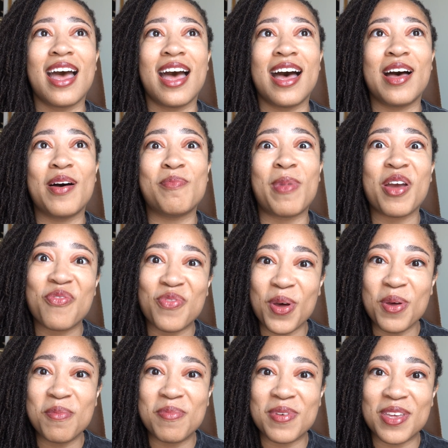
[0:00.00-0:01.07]
my
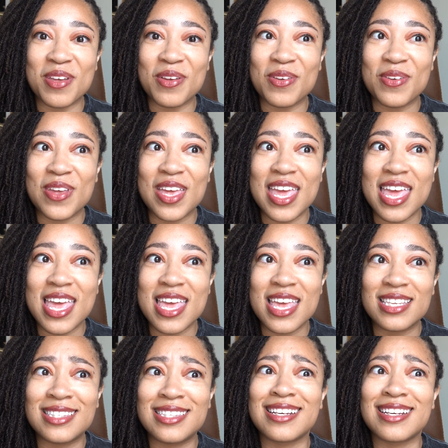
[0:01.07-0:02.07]
phone bill is